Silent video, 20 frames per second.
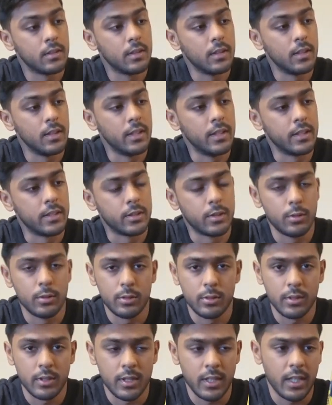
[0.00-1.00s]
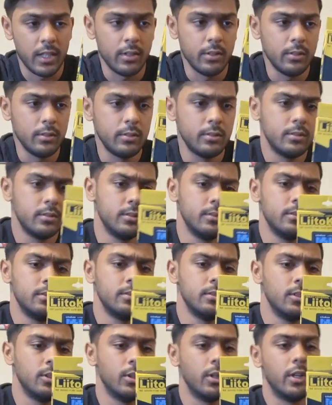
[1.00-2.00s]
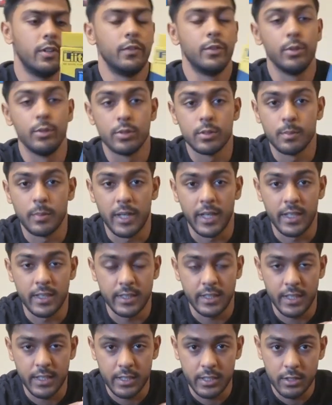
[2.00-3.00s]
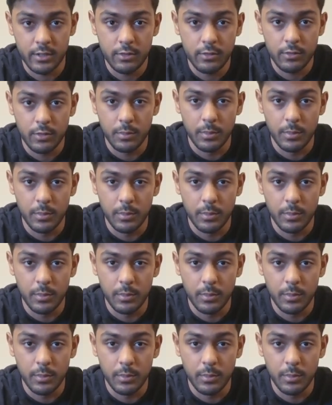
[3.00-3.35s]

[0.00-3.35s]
little calo, or I've used my tester for